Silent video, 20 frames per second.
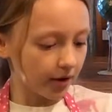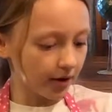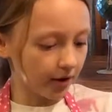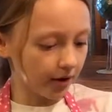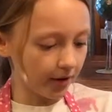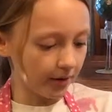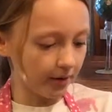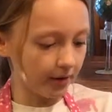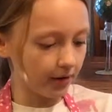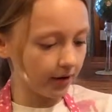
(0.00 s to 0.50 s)

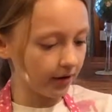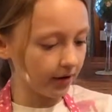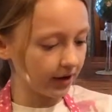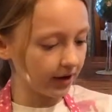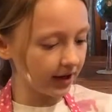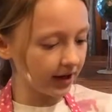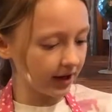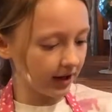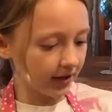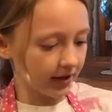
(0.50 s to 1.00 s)
um,
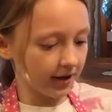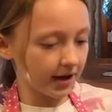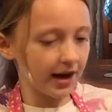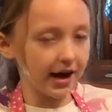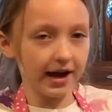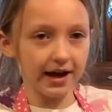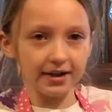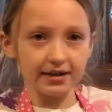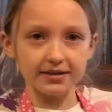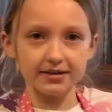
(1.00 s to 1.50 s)
on here it
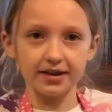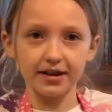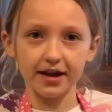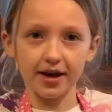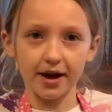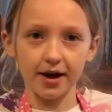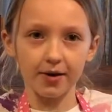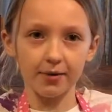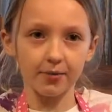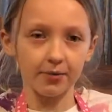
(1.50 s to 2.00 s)
has it
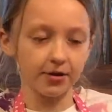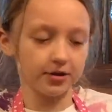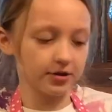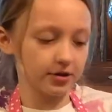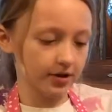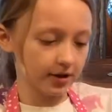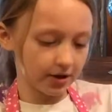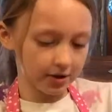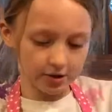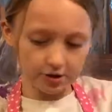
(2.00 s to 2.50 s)
how much
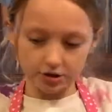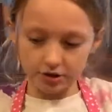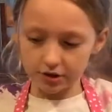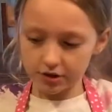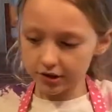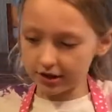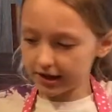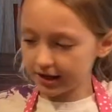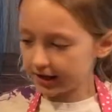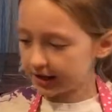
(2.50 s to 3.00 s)

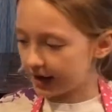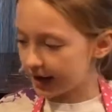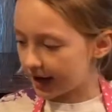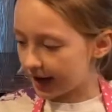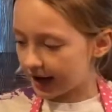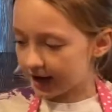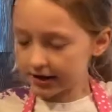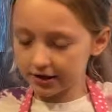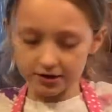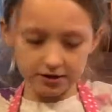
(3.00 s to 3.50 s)
you need to
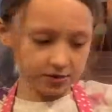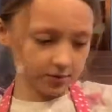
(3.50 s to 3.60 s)
add.